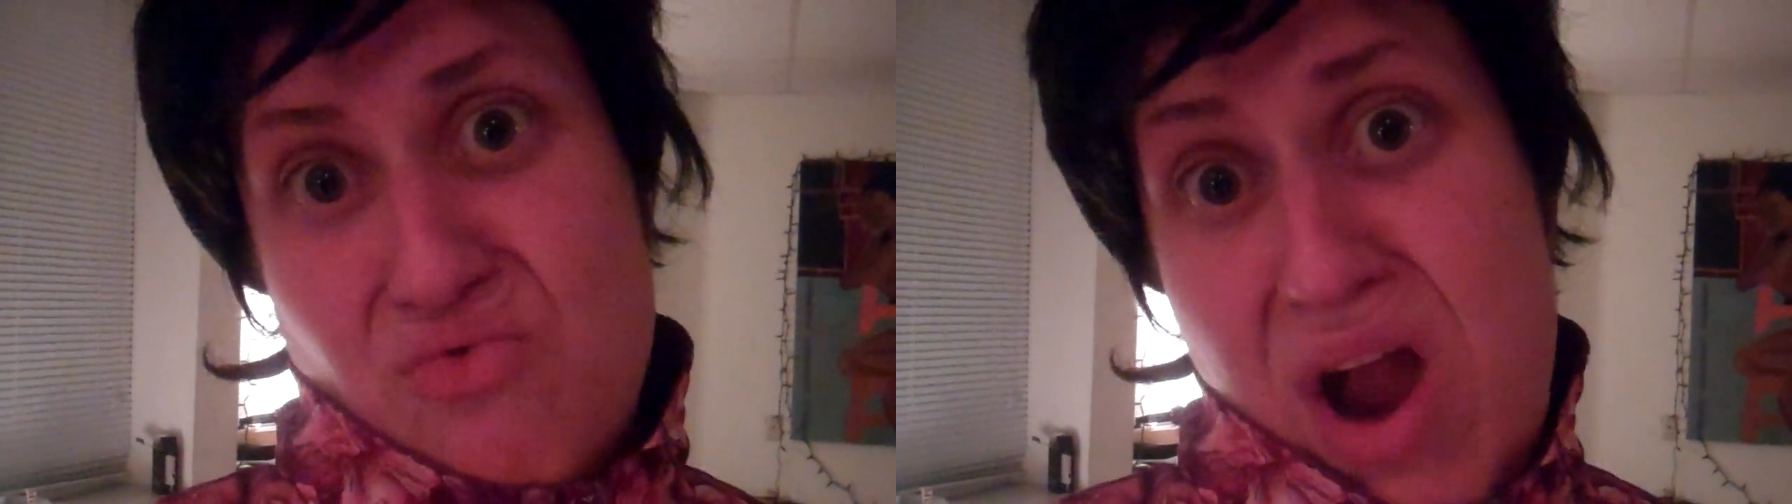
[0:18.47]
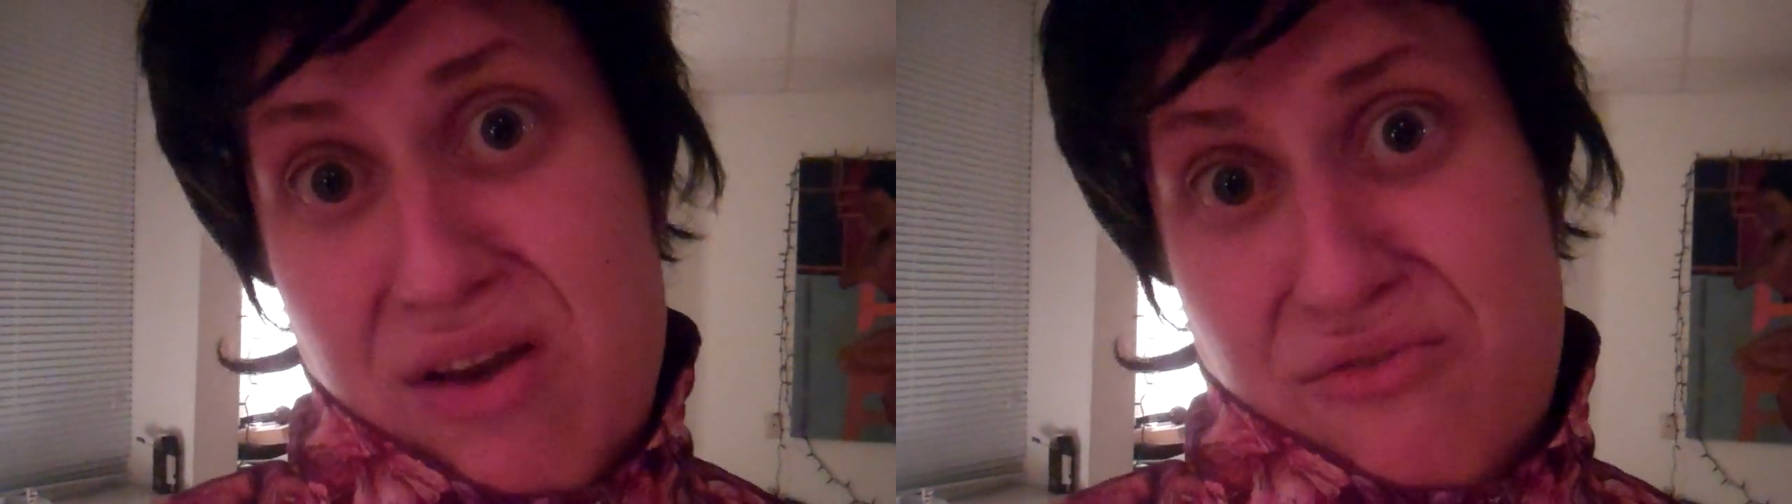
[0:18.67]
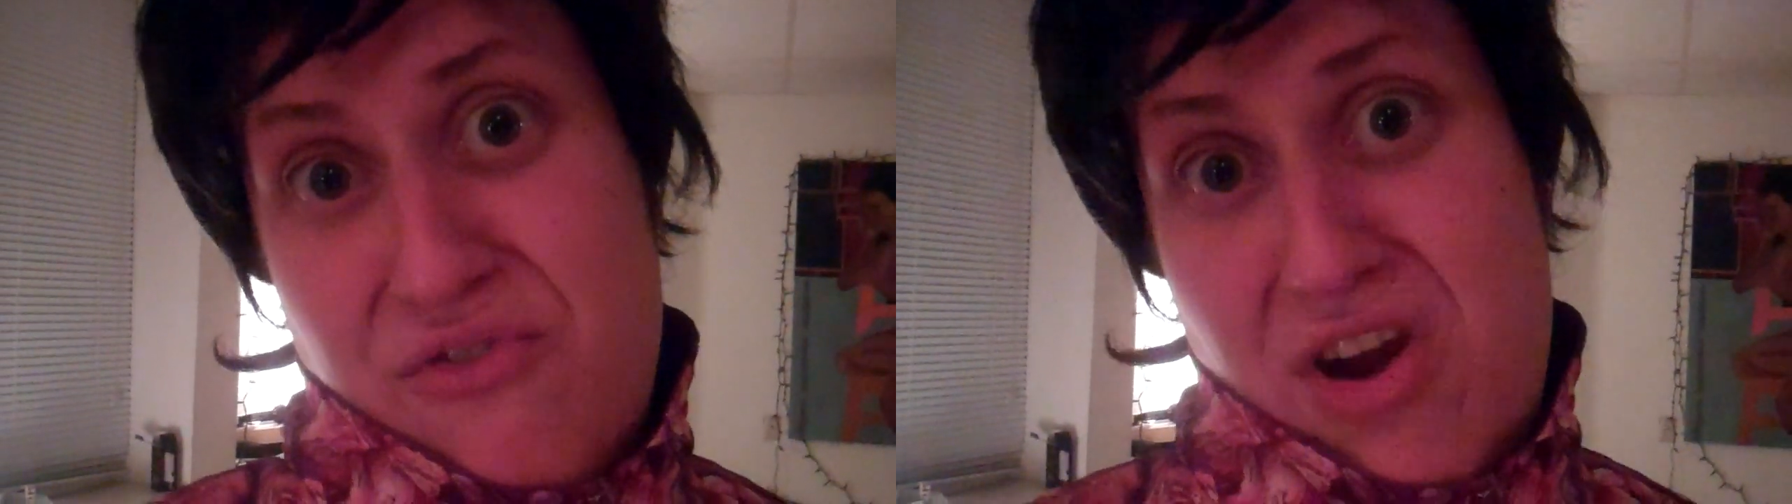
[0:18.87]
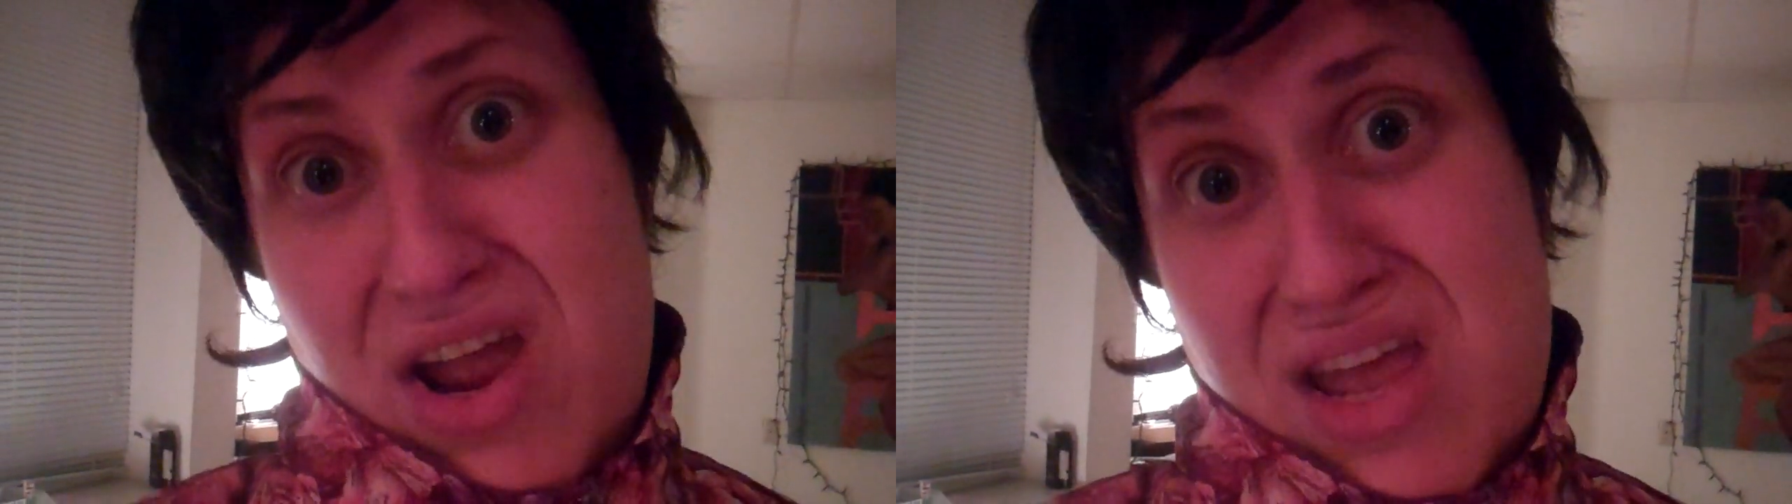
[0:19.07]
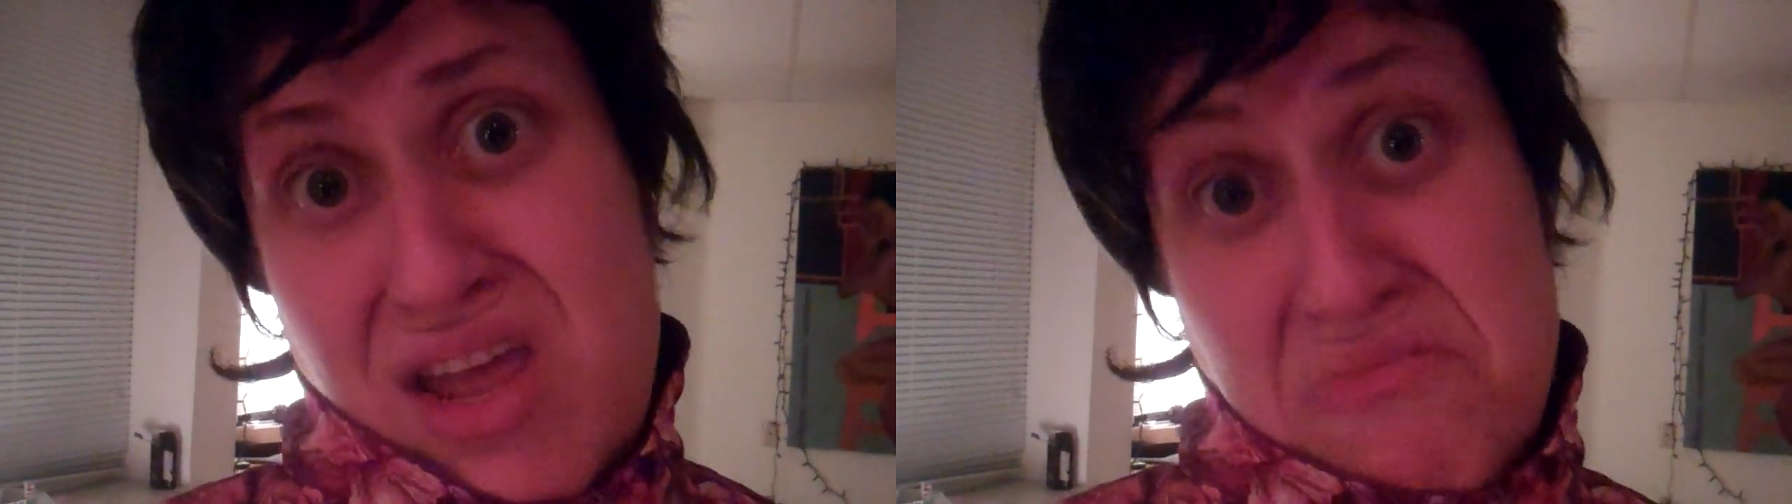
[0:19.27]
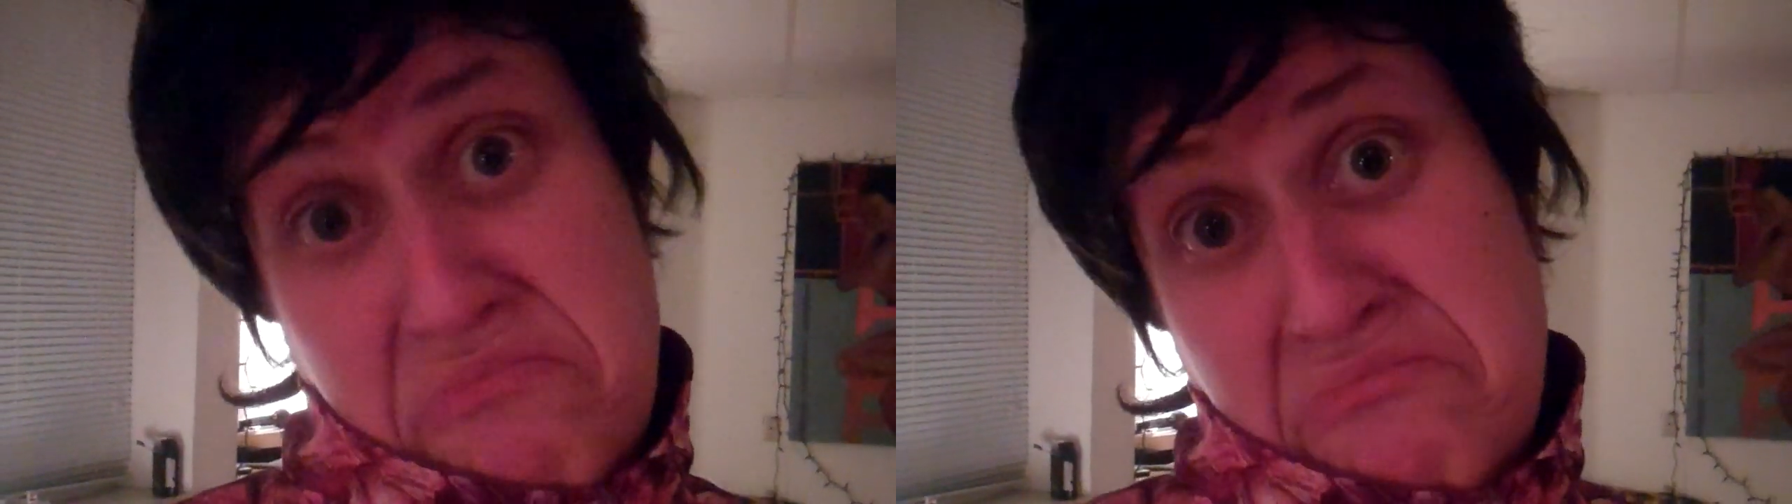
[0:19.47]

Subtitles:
rent-free.